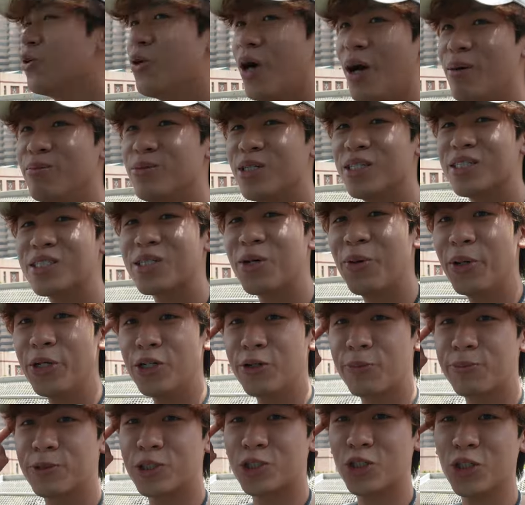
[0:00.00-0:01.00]
So I'm just going
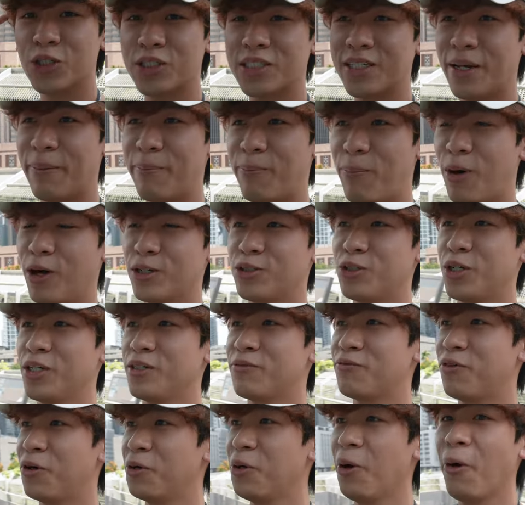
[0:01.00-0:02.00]
to shoot some portrait
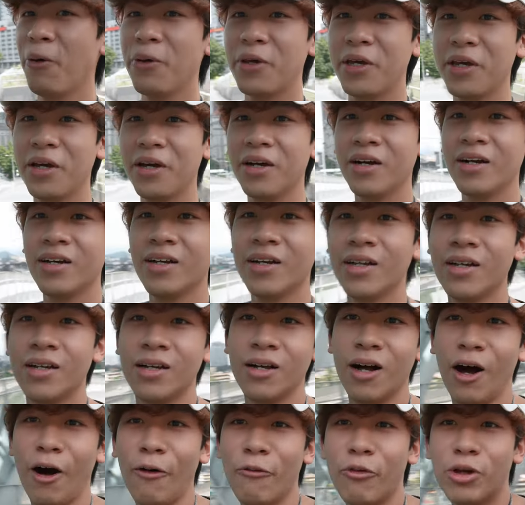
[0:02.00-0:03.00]
photo here.
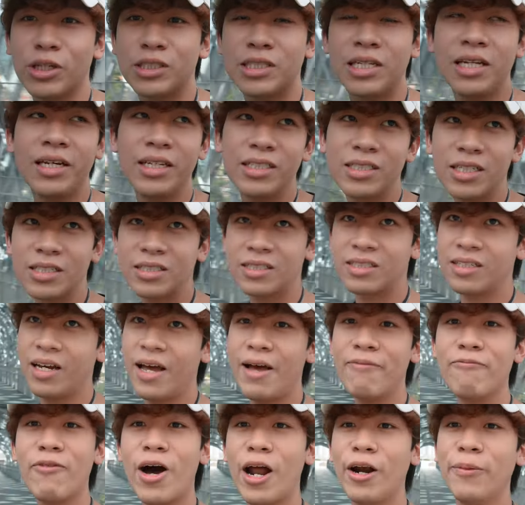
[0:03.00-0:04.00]
Obviously just the
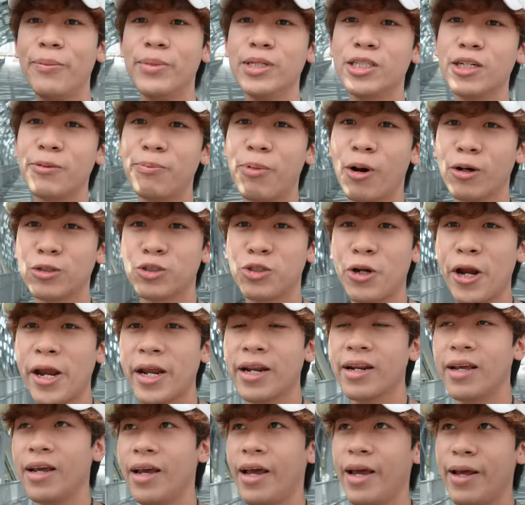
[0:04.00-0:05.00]
environmental
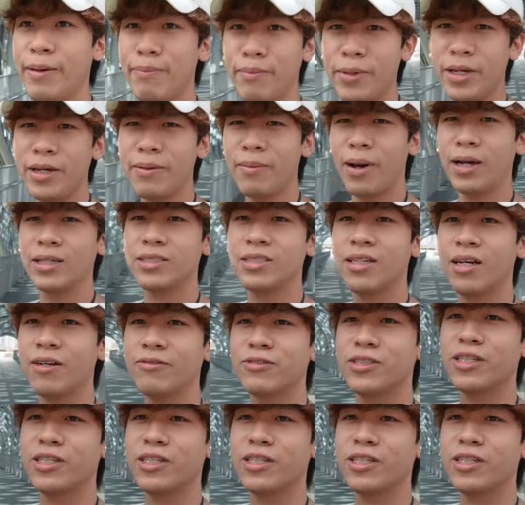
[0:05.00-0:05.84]
portrait and me, myself,